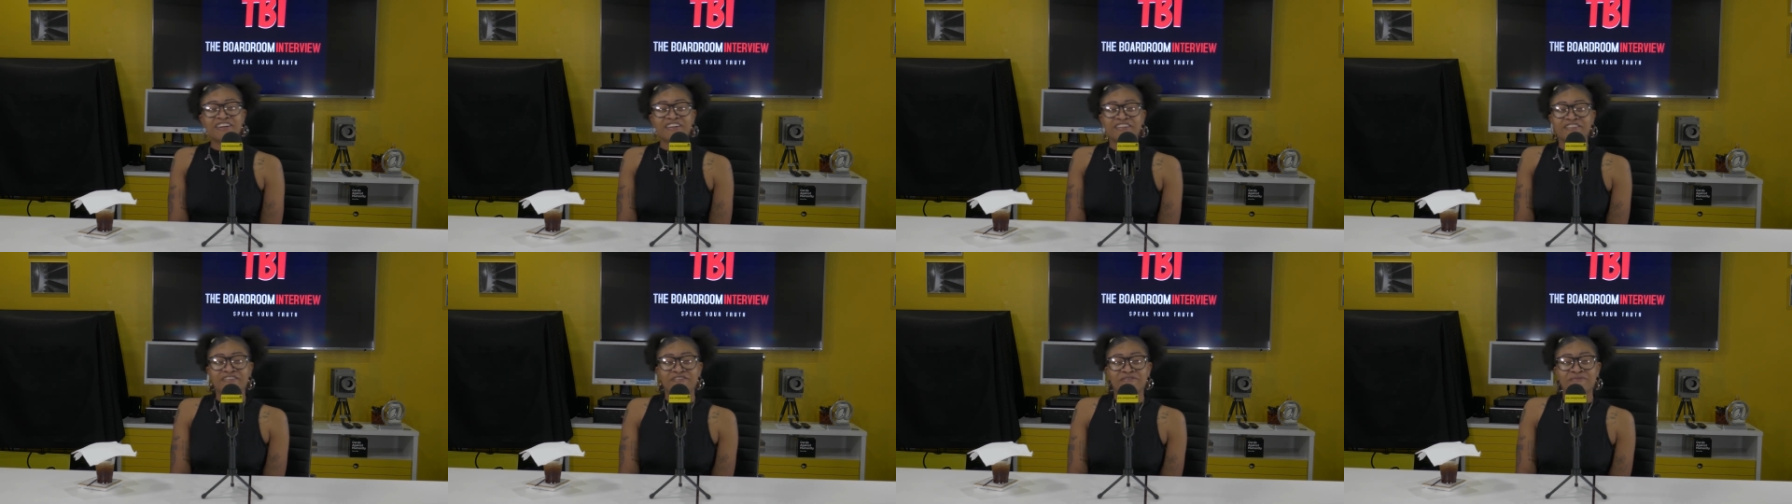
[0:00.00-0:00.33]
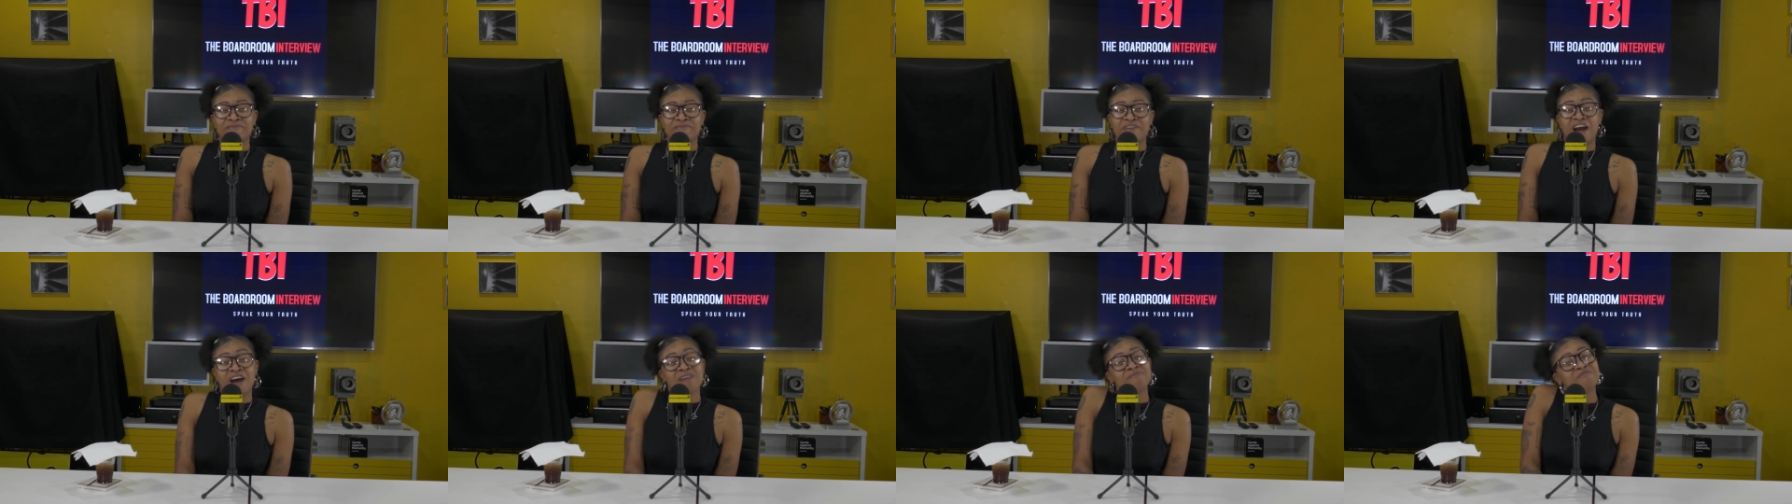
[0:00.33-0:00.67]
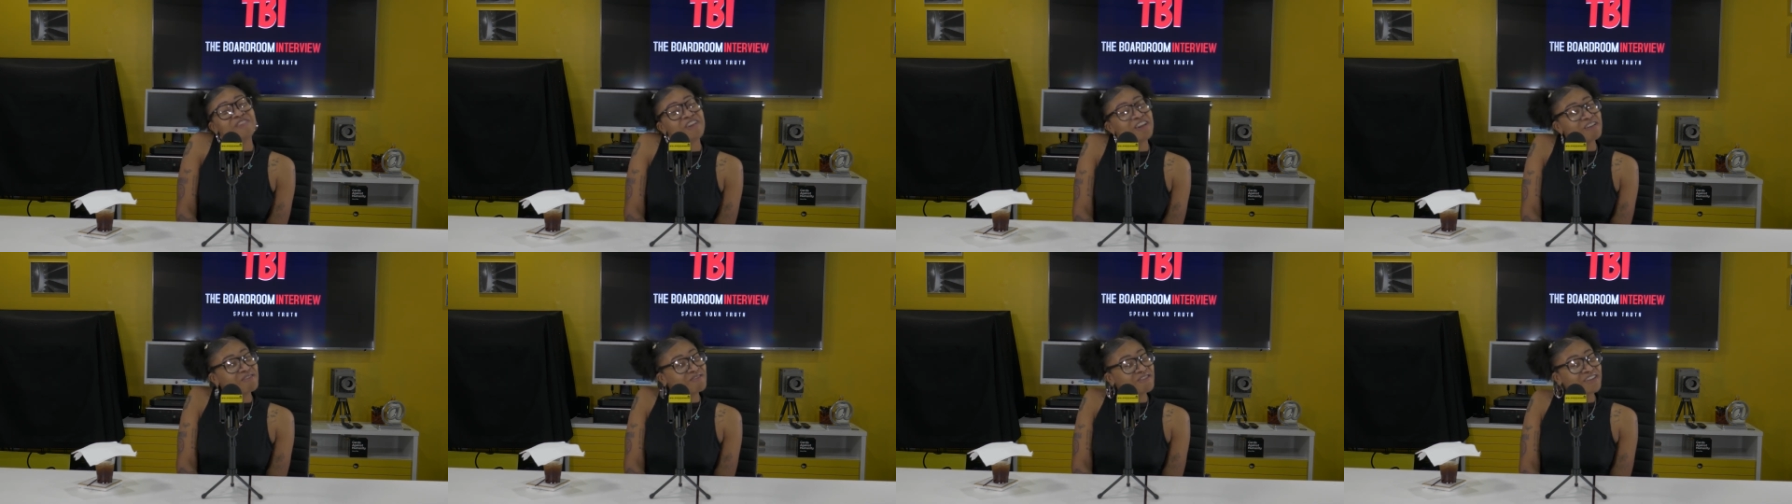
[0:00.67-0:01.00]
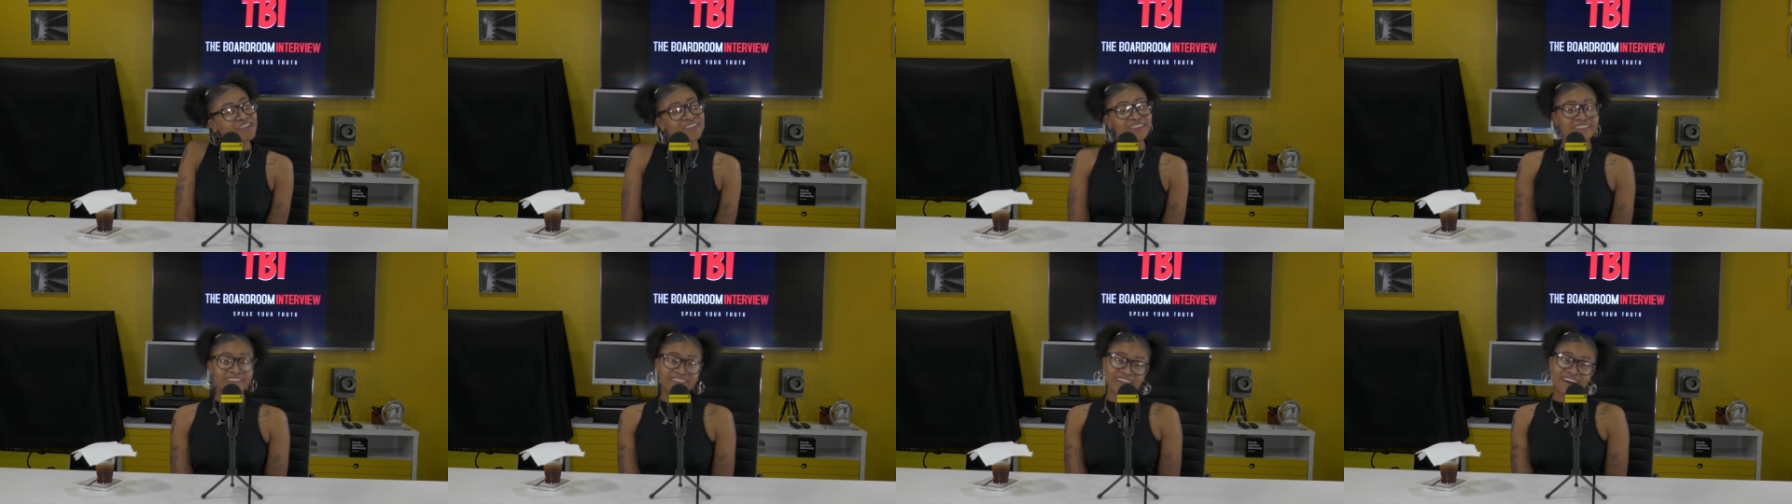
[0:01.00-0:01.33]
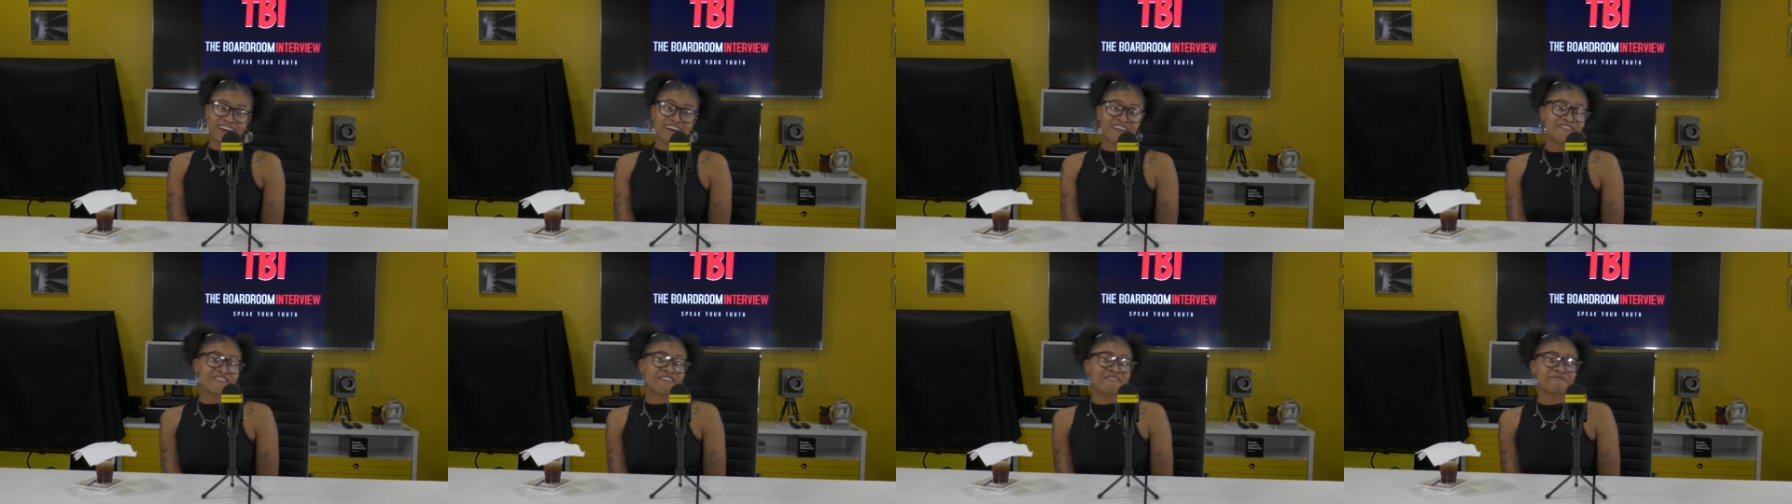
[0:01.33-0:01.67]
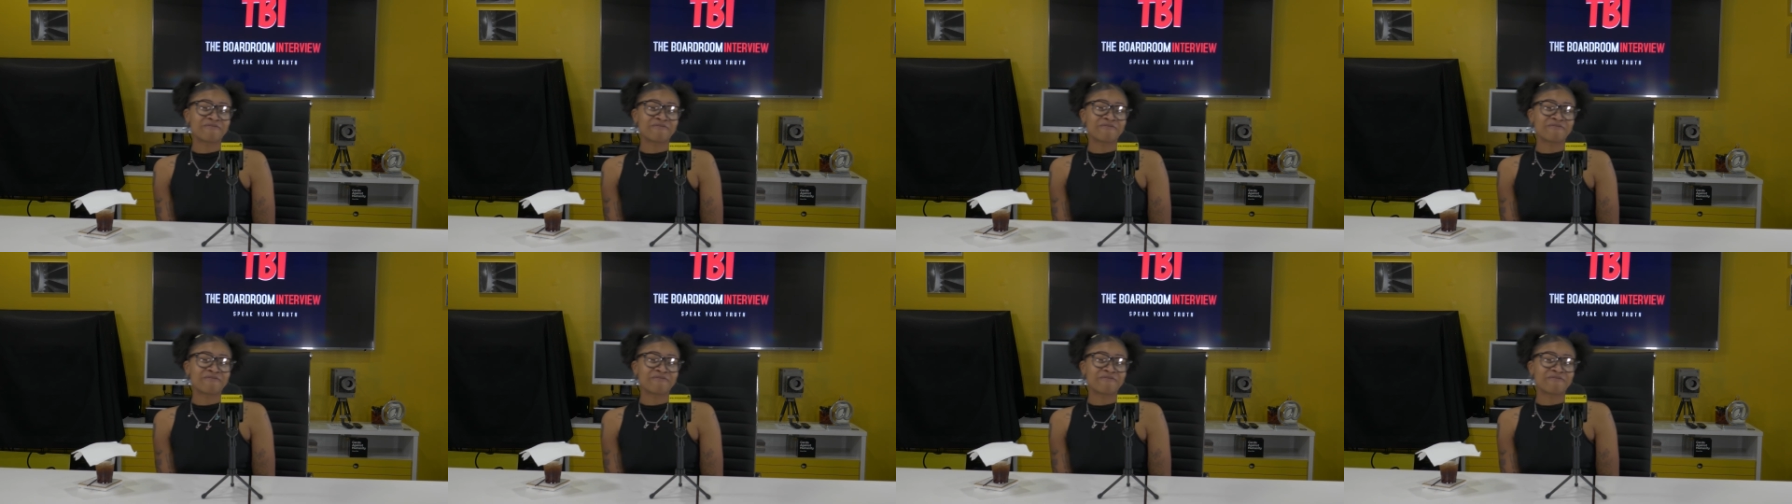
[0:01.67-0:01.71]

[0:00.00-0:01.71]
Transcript: Um, I'm very friendly though.